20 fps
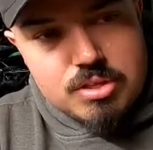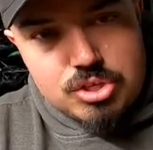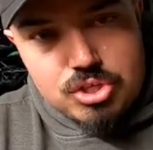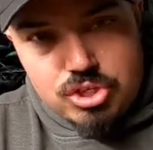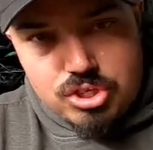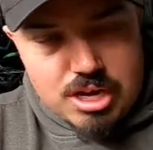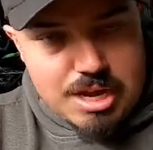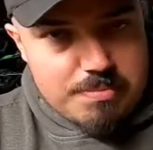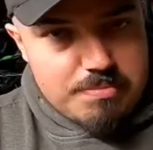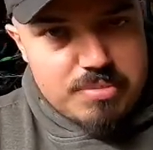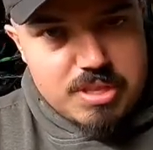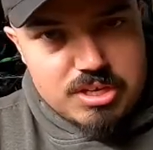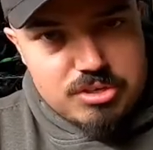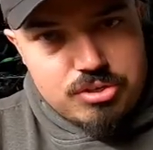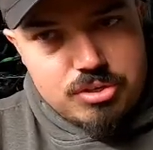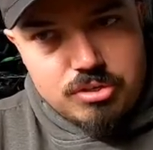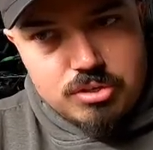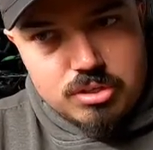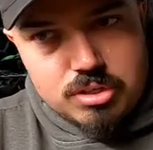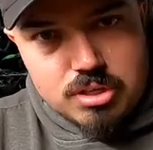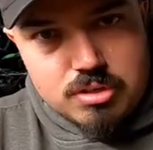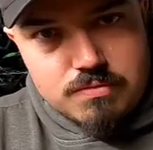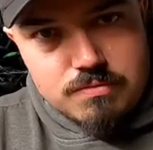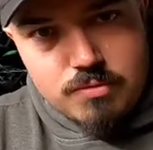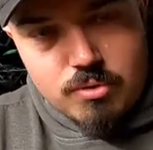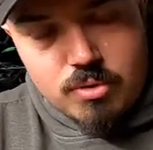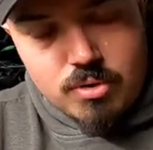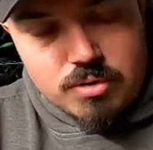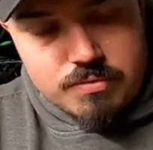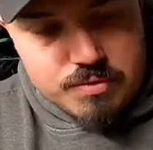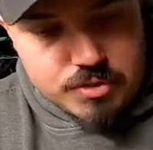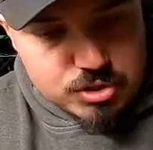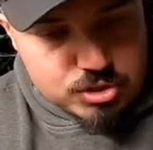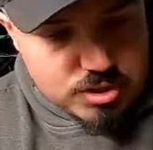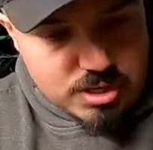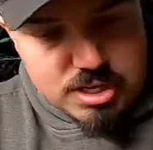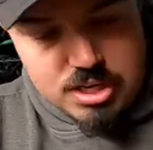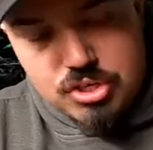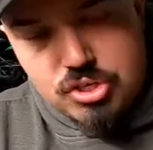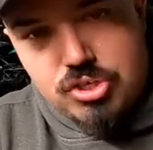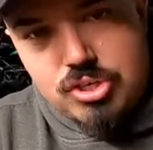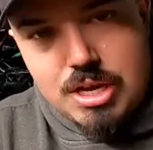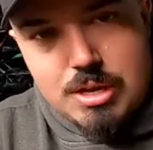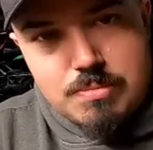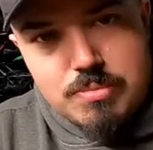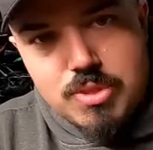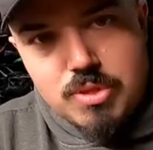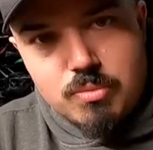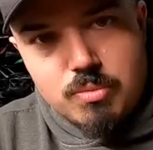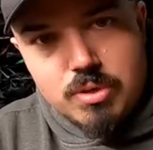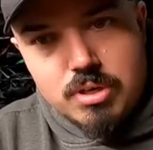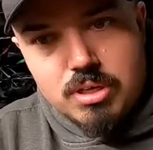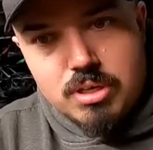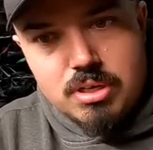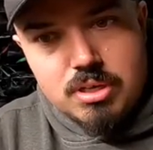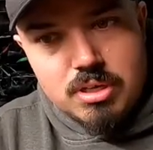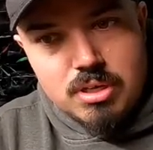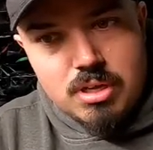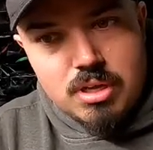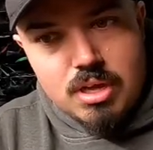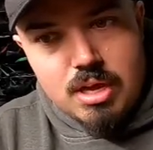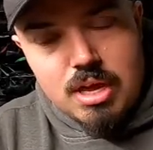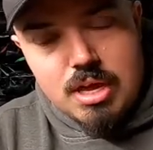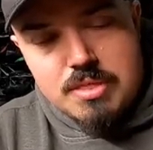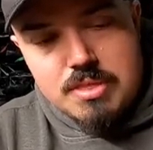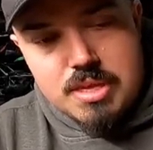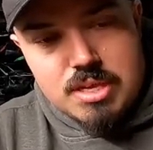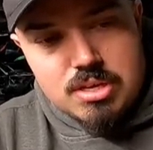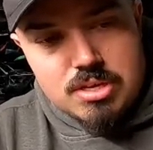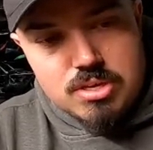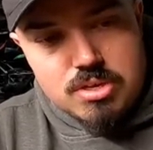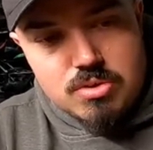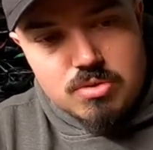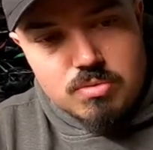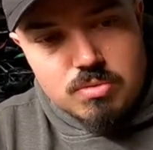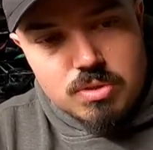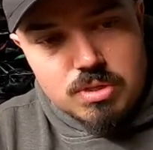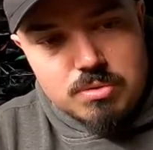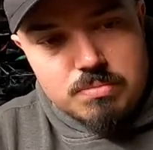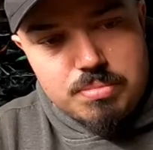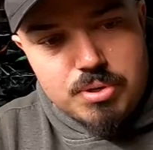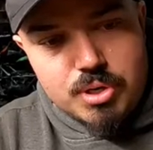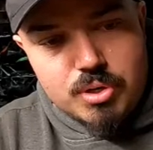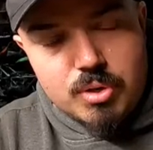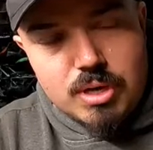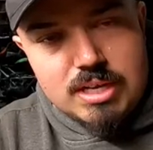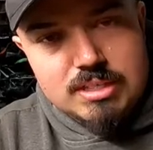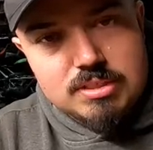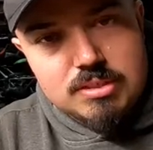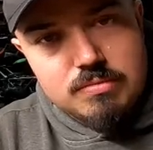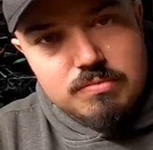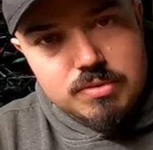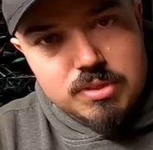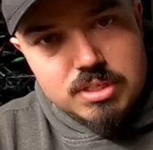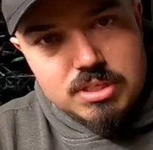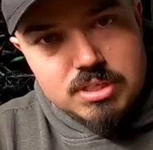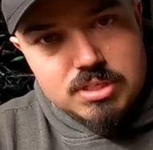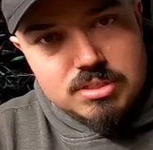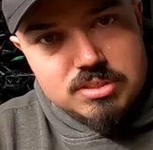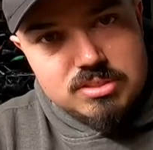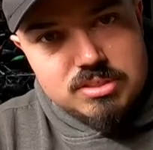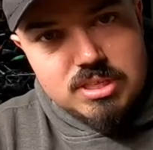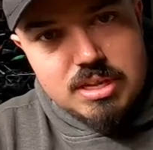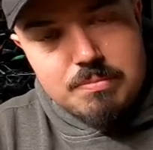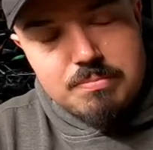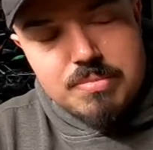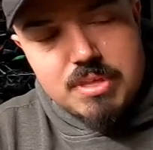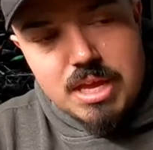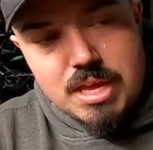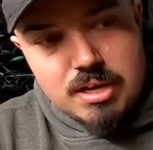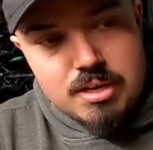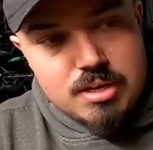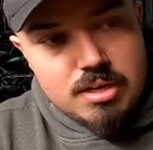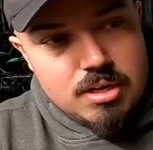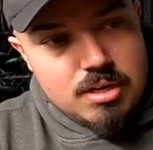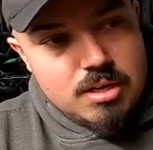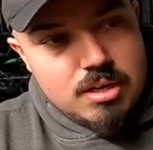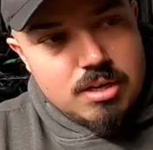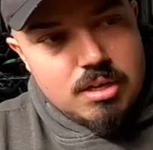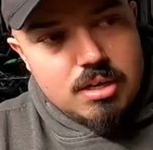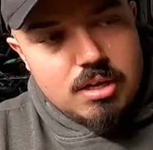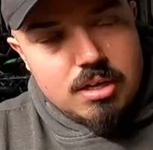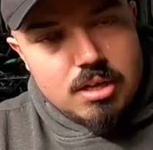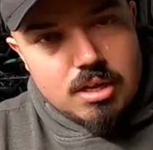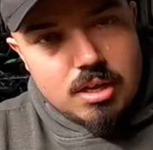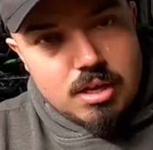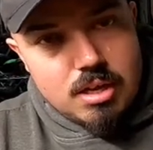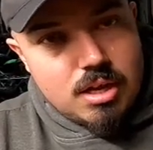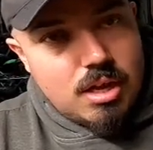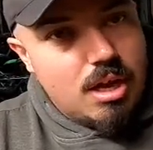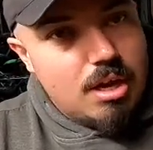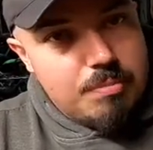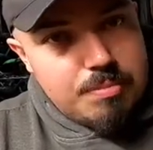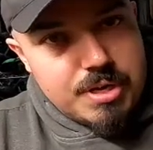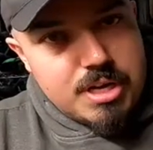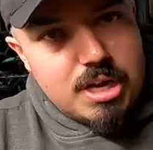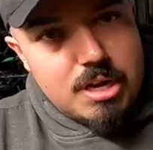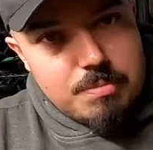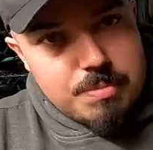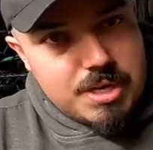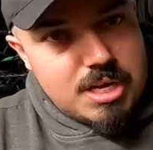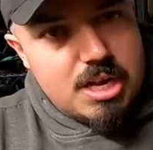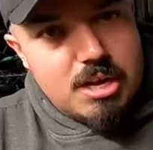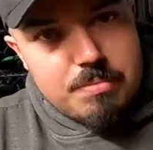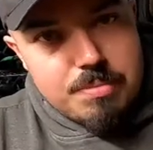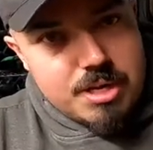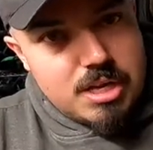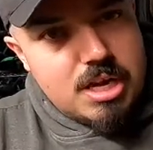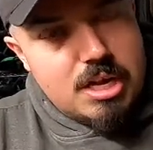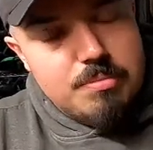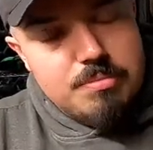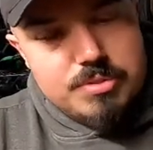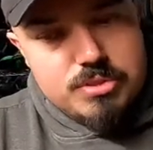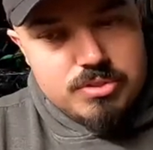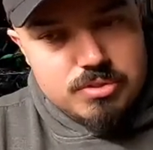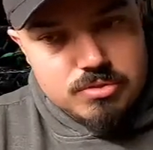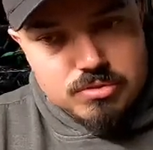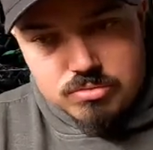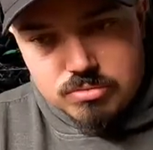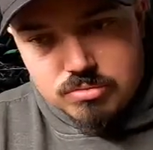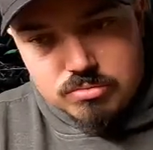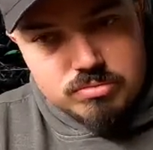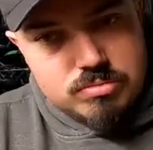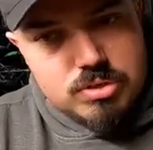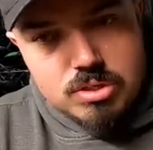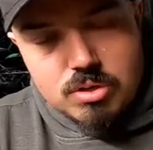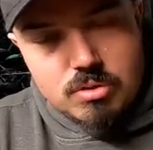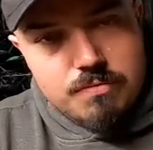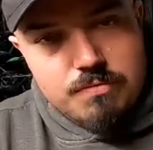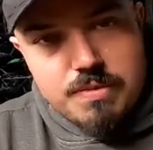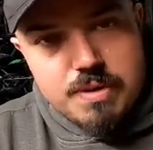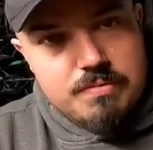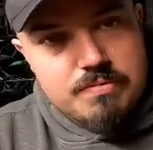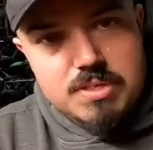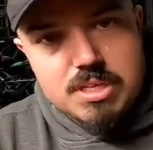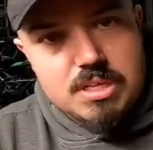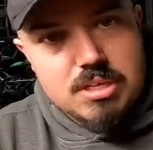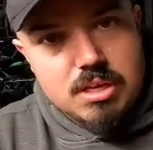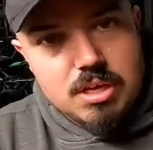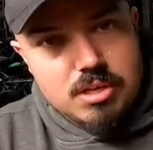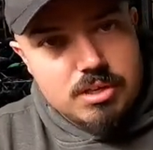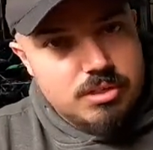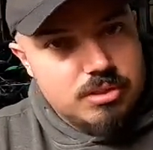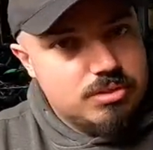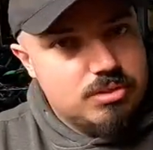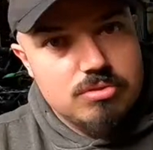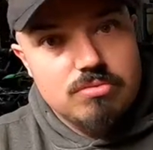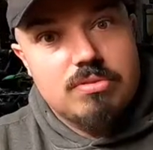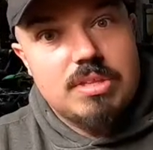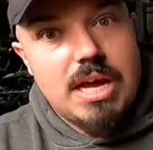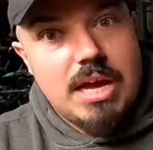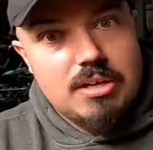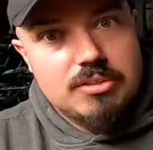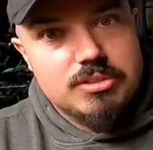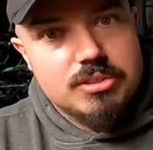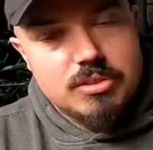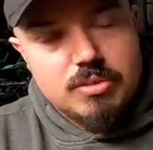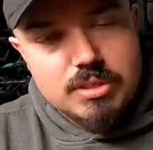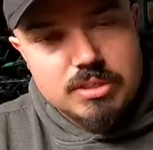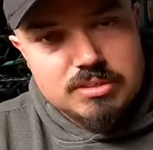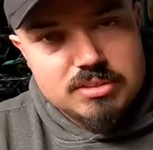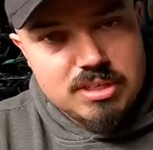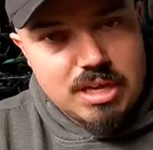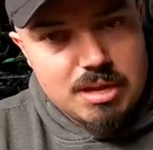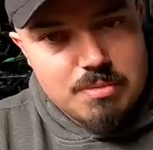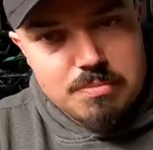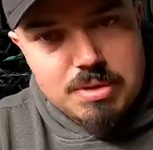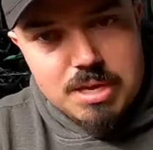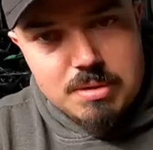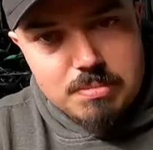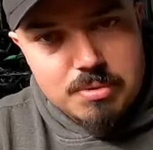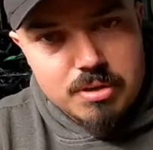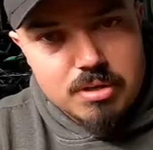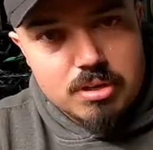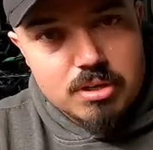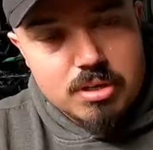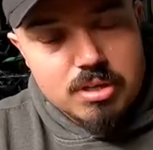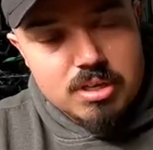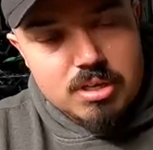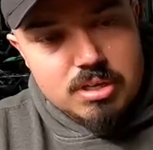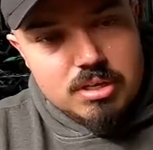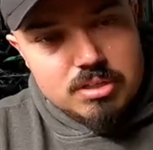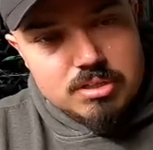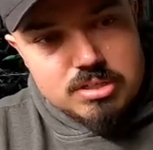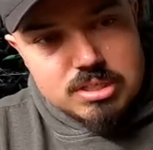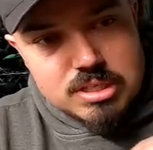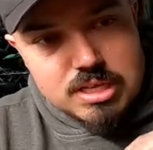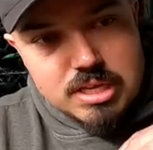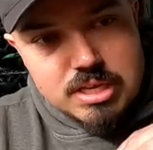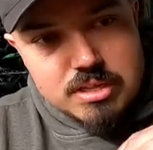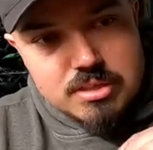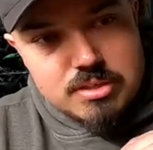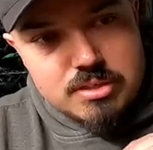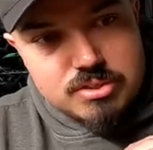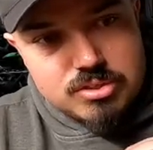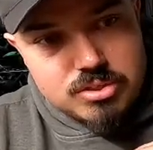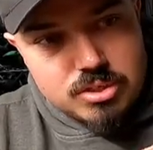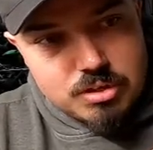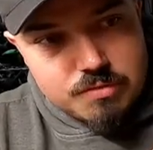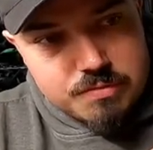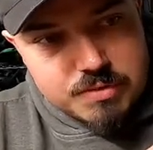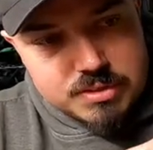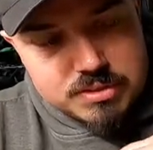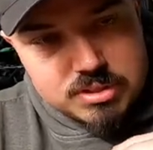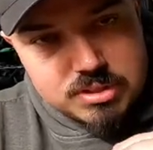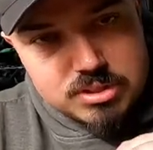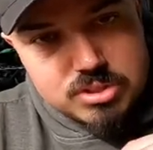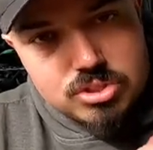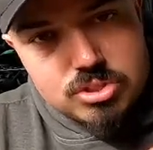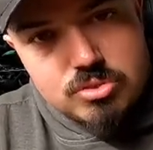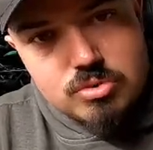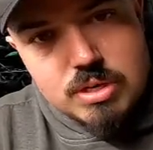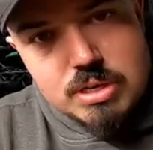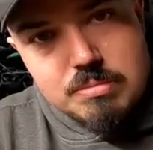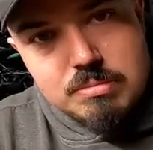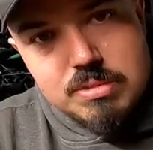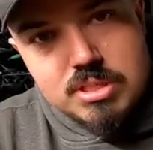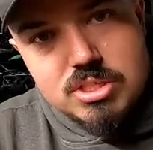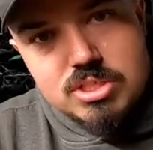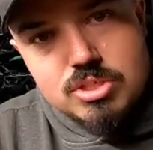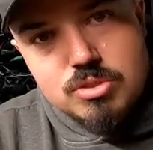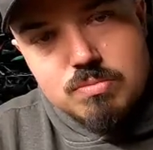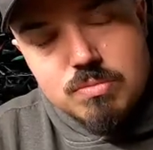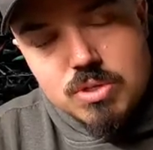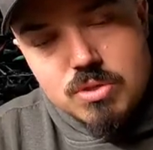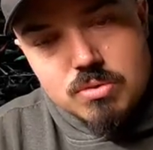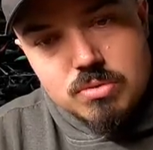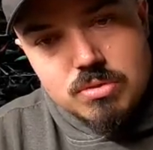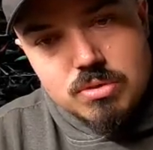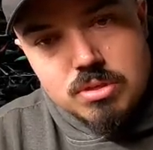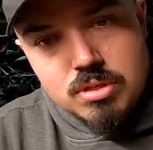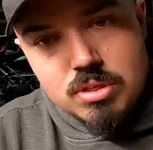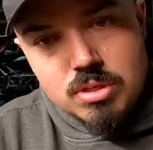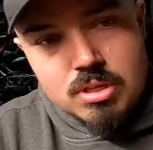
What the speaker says: shape that you're looking for if you're trying to shape the wood, and then you would progressively step that up and up and up and up to, you know, 1500, 2000 grit sandpaper to get the surface extremely smooth.